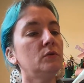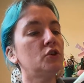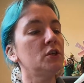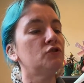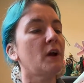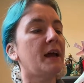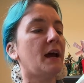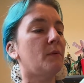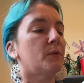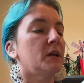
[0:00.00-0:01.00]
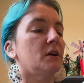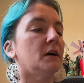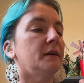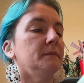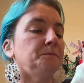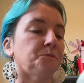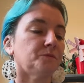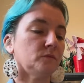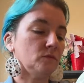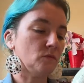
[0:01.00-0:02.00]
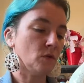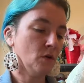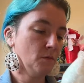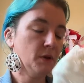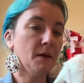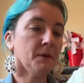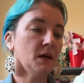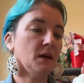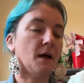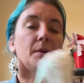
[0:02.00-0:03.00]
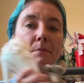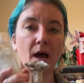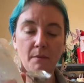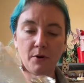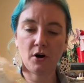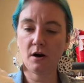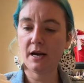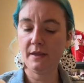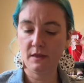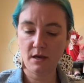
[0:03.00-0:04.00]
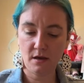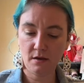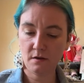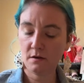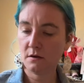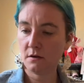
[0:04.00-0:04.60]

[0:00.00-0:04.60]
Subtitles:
She's drying out pretty good, but I'm gonna pop her in the,